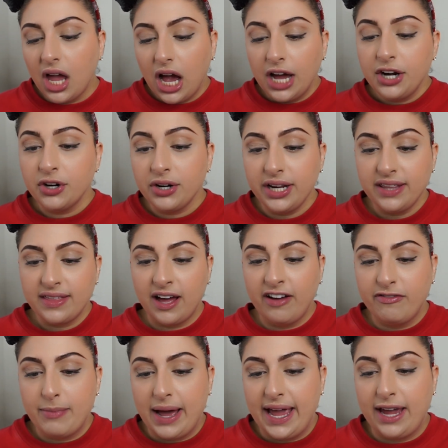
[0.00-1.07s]
Underneath
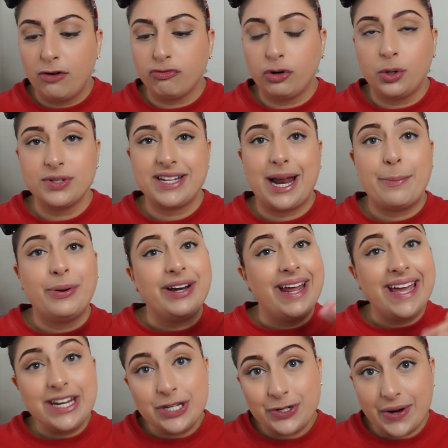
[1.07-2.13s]
of my roles that I put
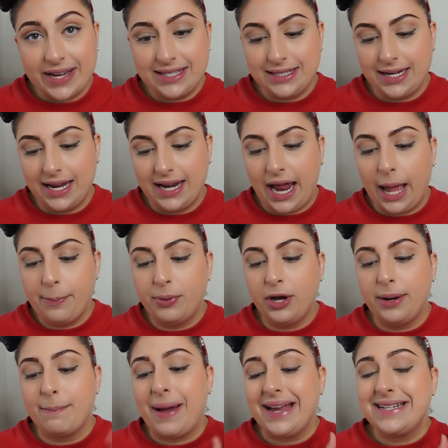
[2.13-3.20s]
interest in, I
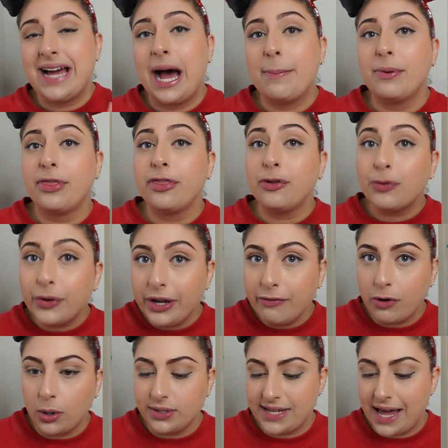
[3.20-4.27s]
put my top 3
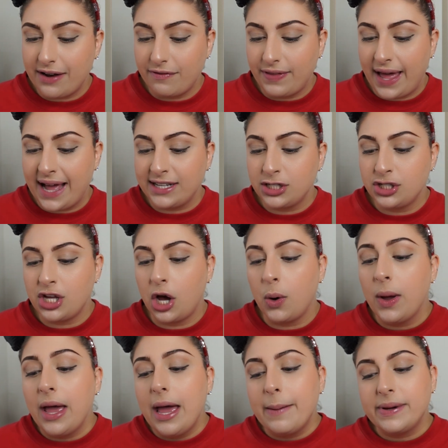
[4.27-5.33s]
roles out of that. So
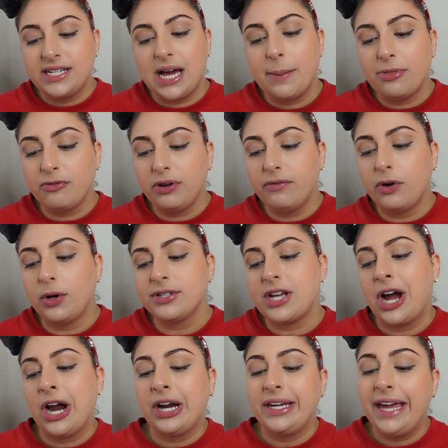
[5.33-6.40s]
my top 3 roles
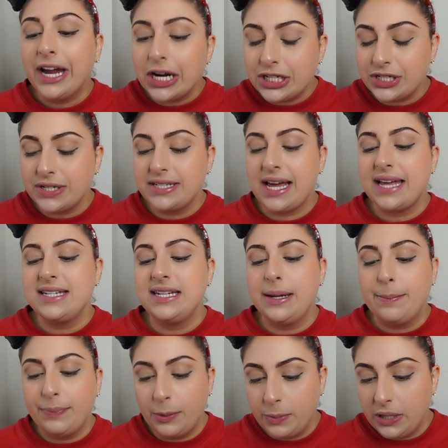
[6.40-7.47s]
are character
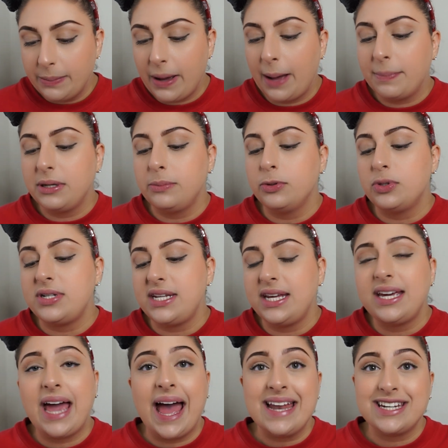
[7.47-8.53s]
attendant, Bibbidi Bobbidi
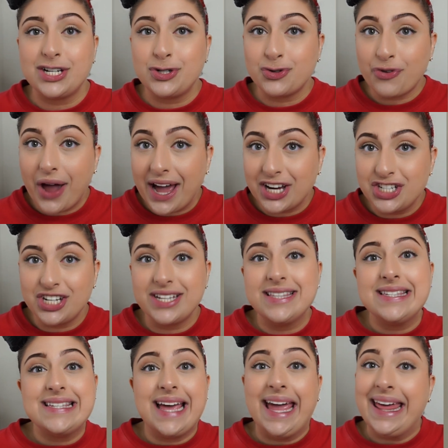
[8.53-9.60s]
Boutique, and
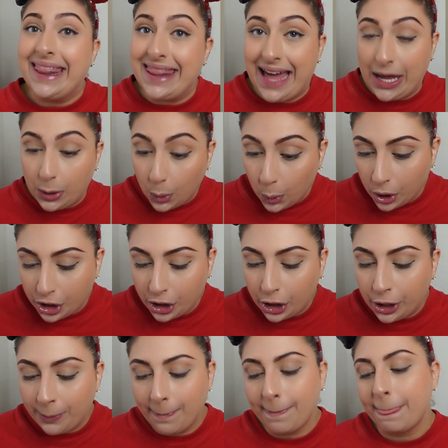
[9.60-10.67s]
attractions in that
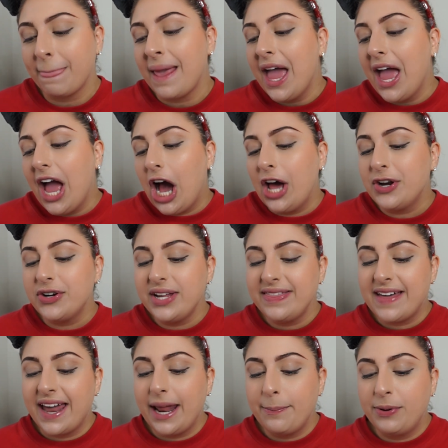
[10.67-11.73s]
order. Underneath
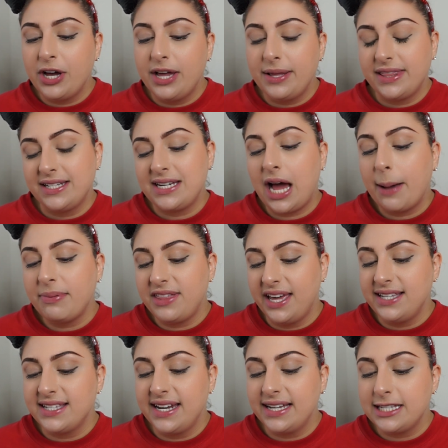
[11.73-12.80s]
that, I put the top
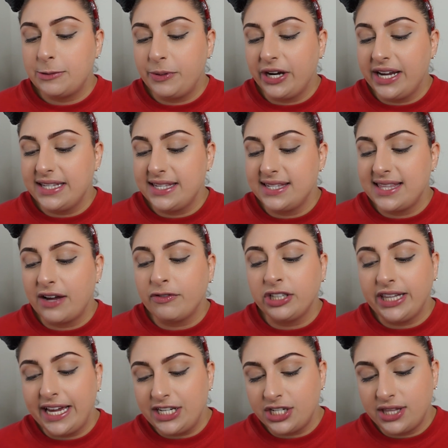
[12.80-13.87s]
things and experiences that
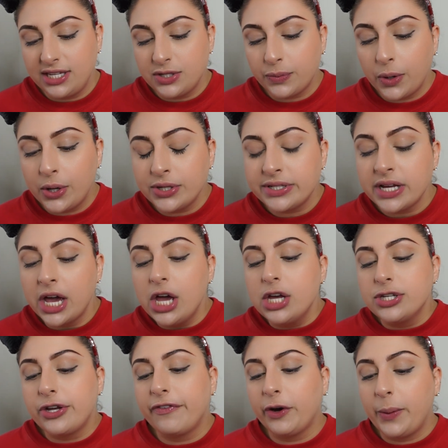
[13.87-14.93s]
relate to these roles.
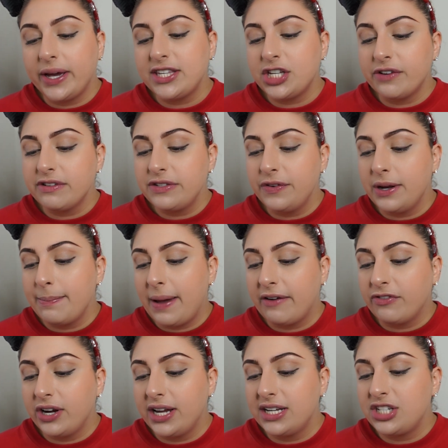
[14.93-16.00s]
So for quick service food and
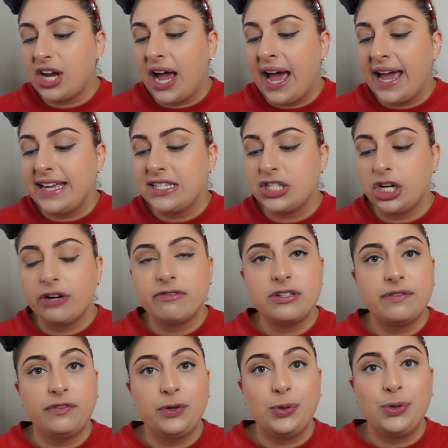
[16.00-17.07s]
beverage, I served
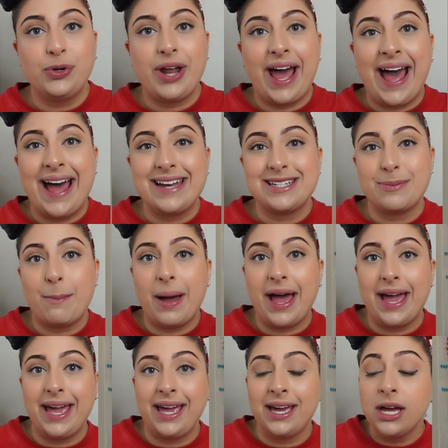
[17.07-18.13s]
food at
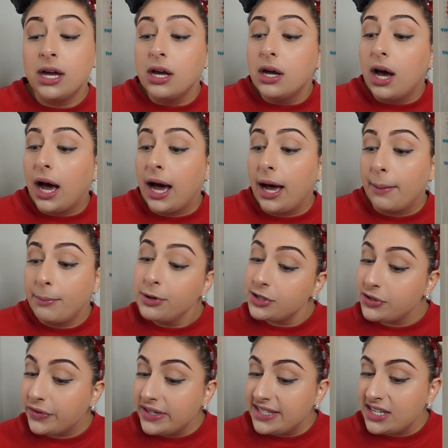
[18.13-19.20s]
my
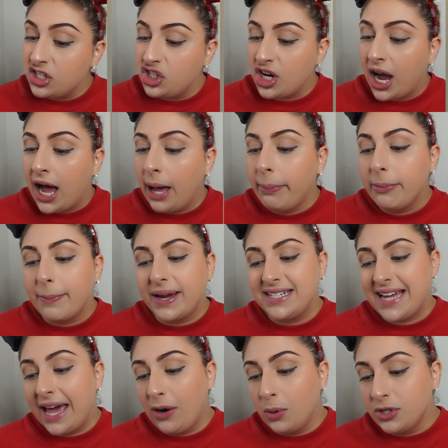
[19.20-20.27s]
most recent job. My
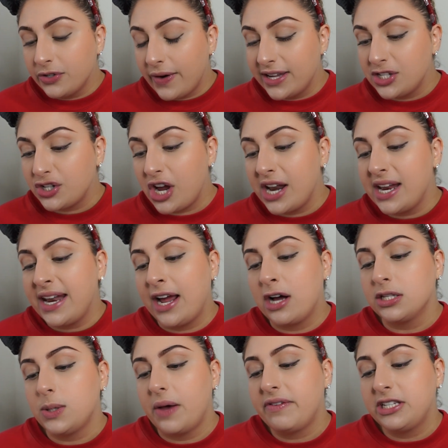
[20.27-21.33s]
dad owned a restaurant, and I
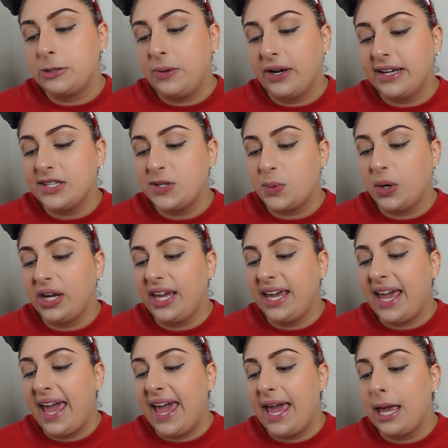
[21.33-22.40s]
also have experience working
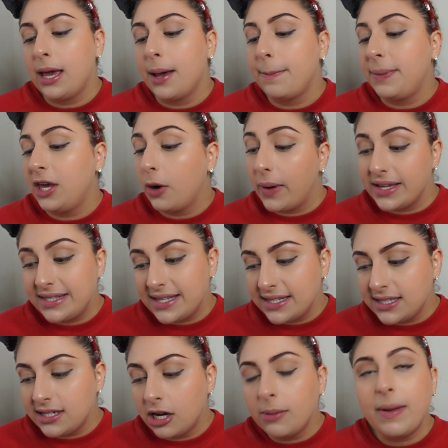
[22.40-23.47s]
a POS
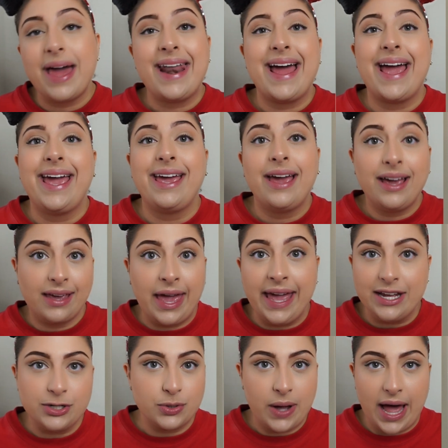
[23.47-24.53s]
system, and I
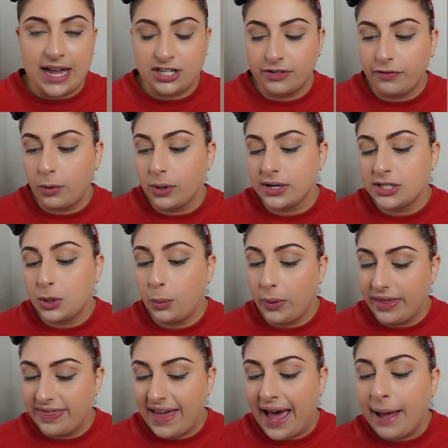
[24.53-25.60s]
handle cash, of course,
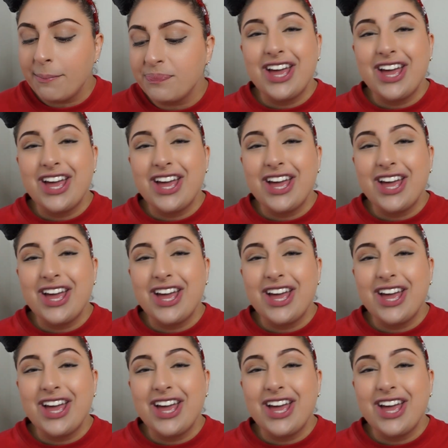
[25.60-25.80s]
with that.